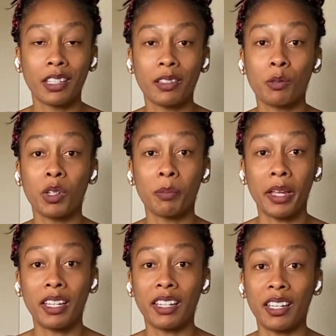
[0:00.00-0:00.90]
we're
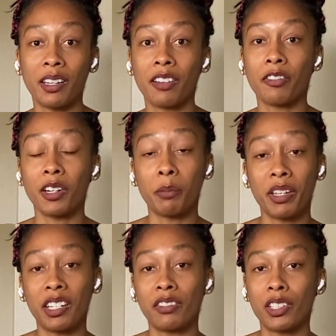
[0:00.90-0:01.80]
making from
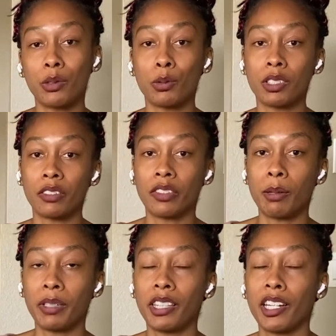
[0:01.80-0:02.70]
individual to
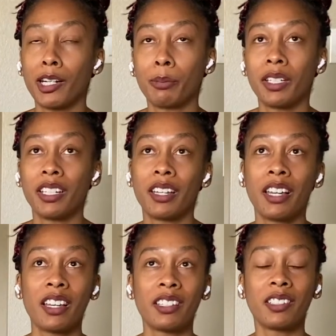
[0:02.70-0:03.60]
family therapy.
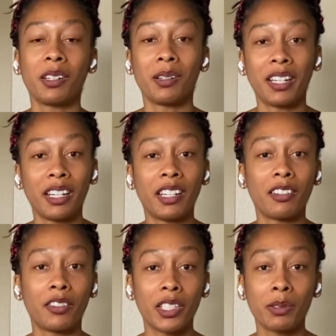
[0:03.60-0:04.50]
So in
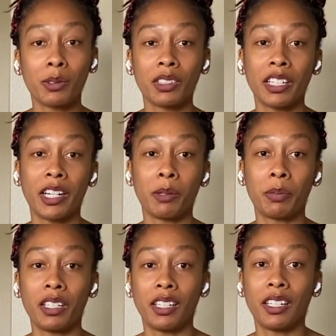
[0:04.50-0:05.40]
individual
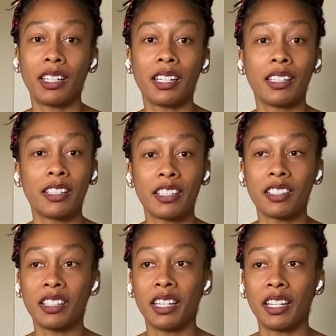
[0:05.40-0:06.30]
therapy,
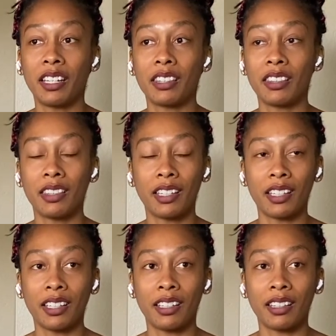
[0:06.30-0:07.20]
initially the